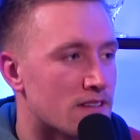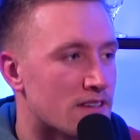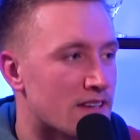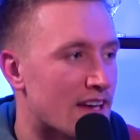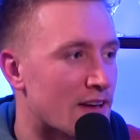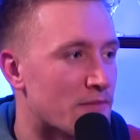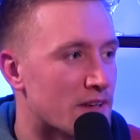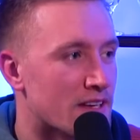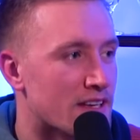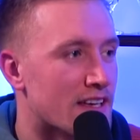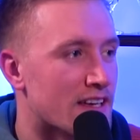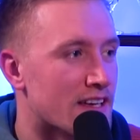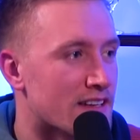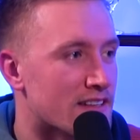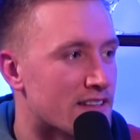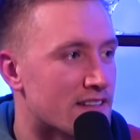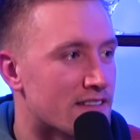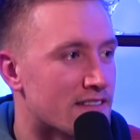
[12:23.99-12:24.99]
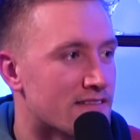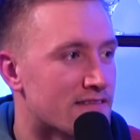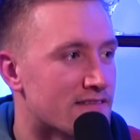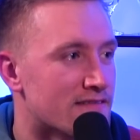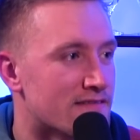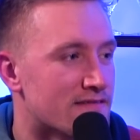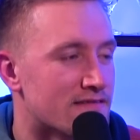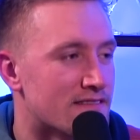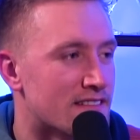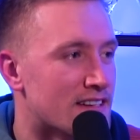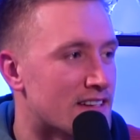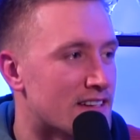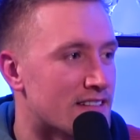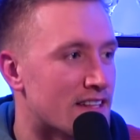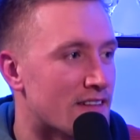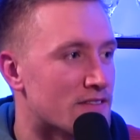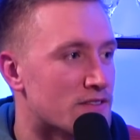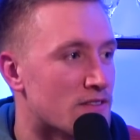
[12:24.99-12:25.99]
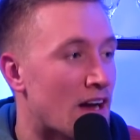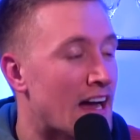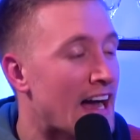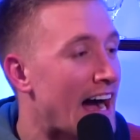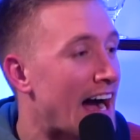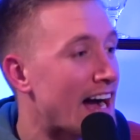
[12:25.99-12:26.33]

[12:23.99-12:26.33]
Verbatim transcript: they gave me a key and then you never saw.